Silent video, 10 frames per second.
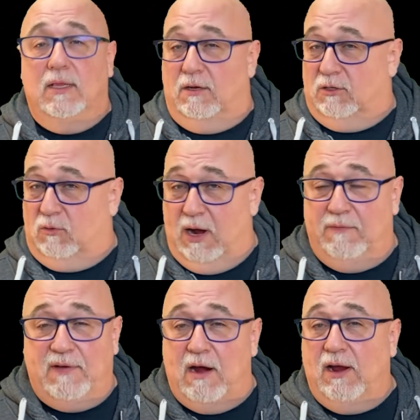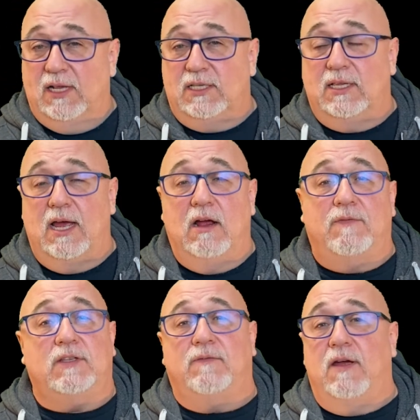There's great variance in there.
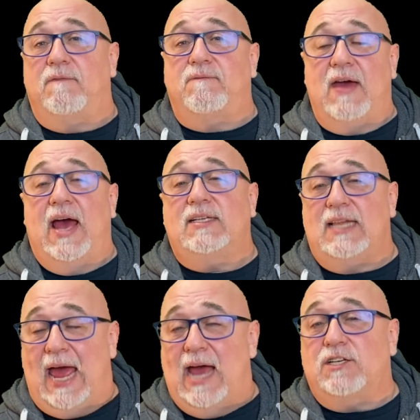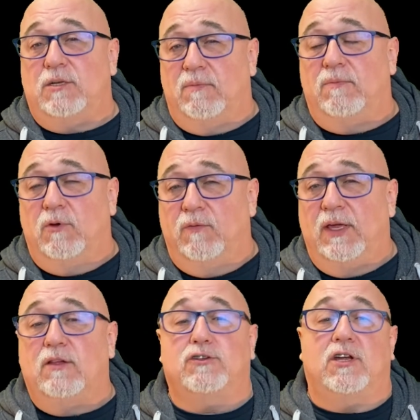If it's a very fast action
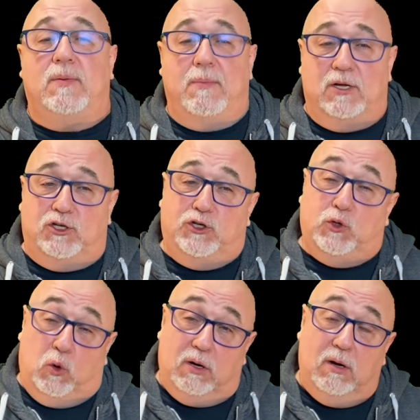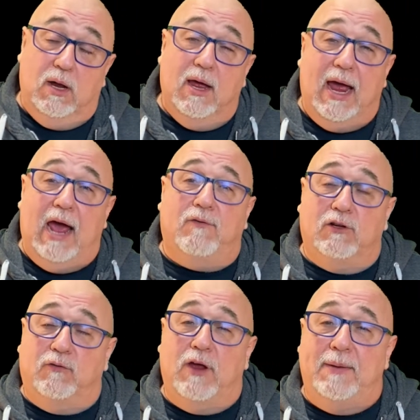movie, those are going to be much shorter
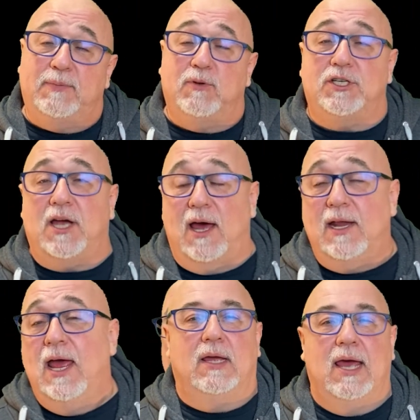average frames per shot.